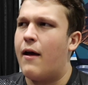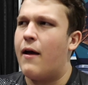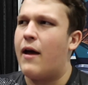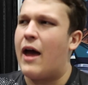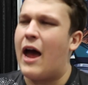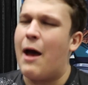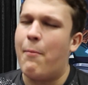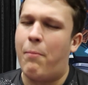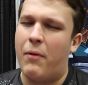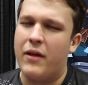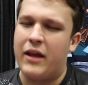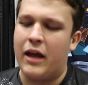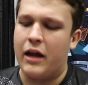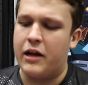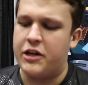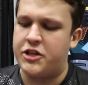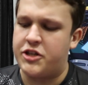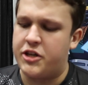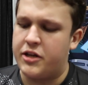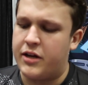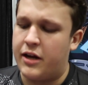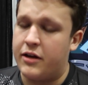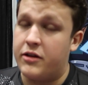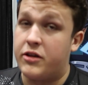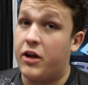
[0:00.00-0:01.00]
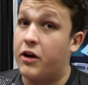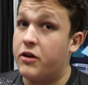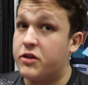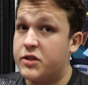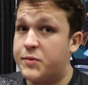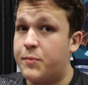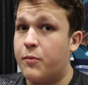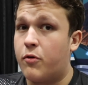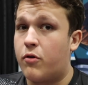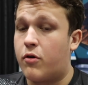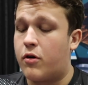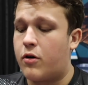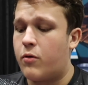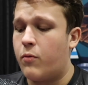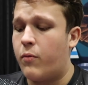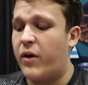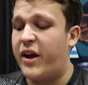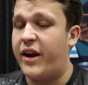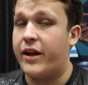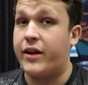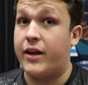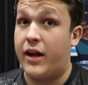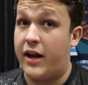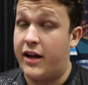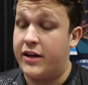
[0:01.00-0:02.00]
application and does more
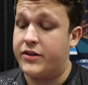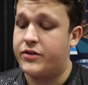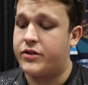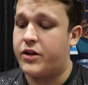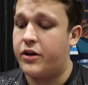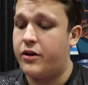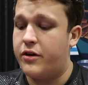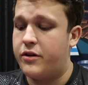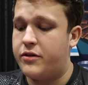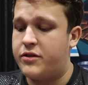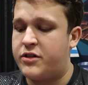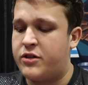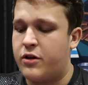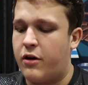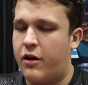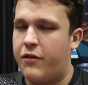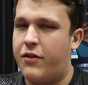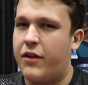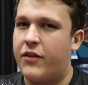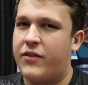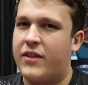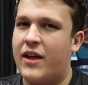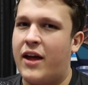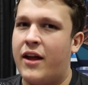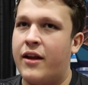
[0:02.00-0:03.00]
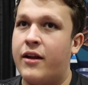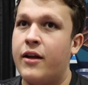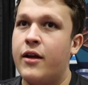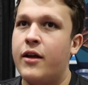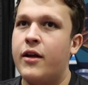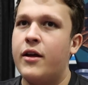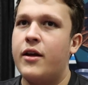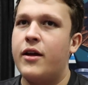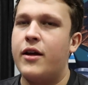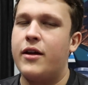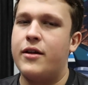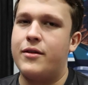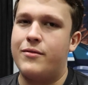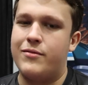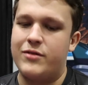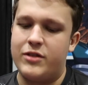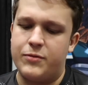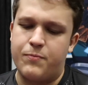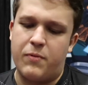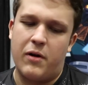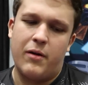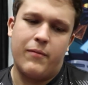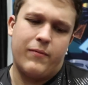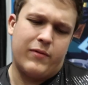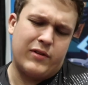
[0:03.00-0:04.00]
when it is good. So I think that it's
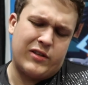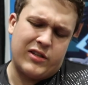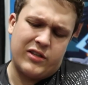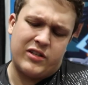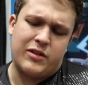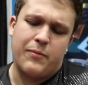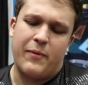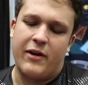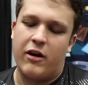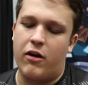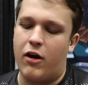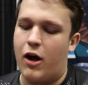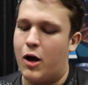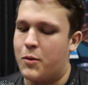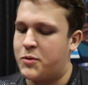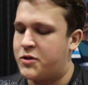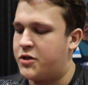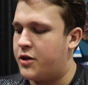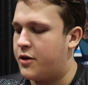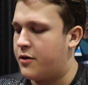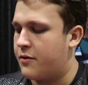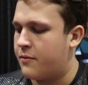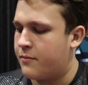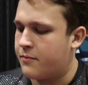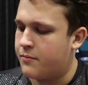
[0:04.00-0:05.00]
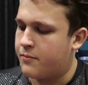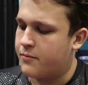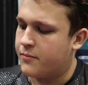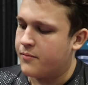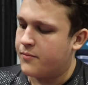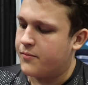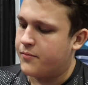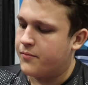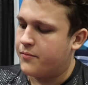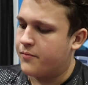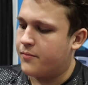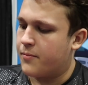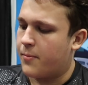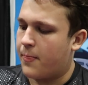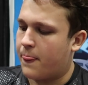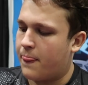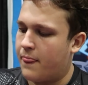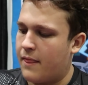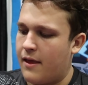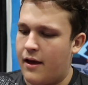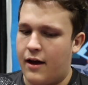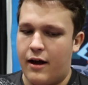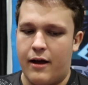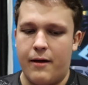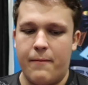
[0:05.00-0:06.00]
just an application.
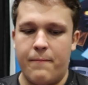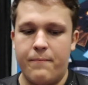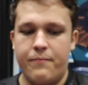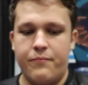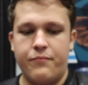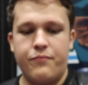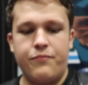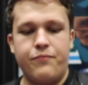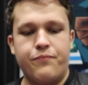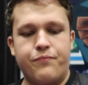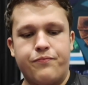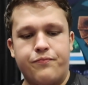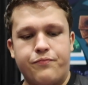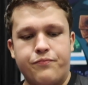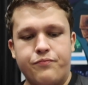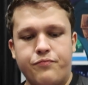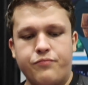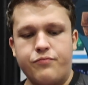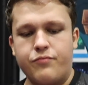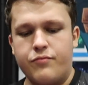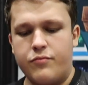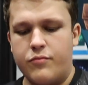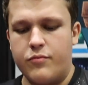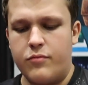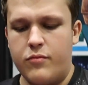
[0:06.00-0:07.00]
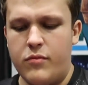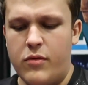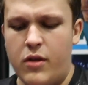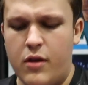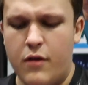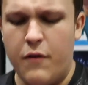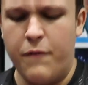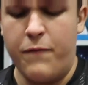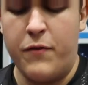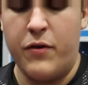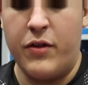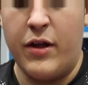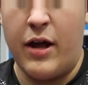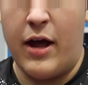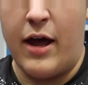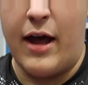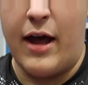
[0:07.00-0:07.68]
For the